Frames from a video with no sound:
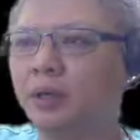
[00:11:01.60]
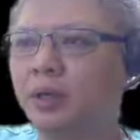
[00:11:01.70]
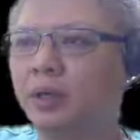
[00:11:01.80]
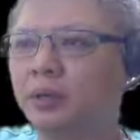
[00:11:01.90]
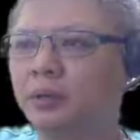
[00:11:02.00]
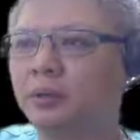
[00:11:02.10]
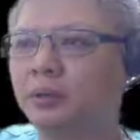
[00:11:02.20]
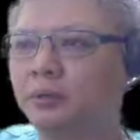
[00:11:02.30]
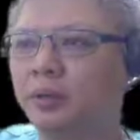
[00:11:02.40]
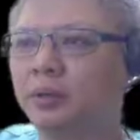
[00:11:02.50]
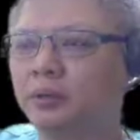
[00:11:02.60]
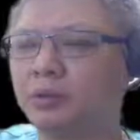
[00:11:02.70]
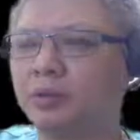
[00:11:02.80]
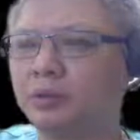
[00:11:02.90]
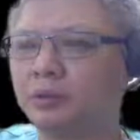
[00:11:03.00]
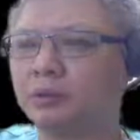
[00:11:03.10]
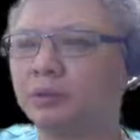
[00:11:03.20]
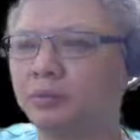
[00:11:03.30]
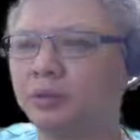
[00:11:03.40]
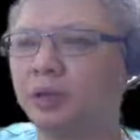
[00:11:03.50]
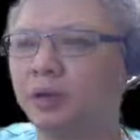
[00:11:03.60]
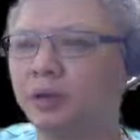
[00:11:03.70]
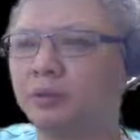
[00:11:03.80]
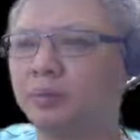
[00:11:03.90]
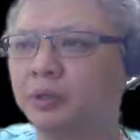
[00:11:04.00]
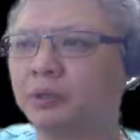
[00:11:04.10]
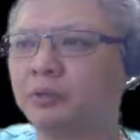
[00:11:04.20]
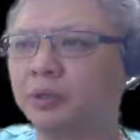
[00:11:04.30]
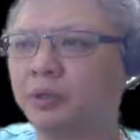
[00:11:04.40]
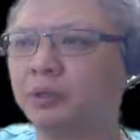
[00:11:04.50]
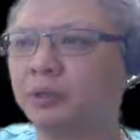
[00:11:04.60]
and red continued with r8 plus 3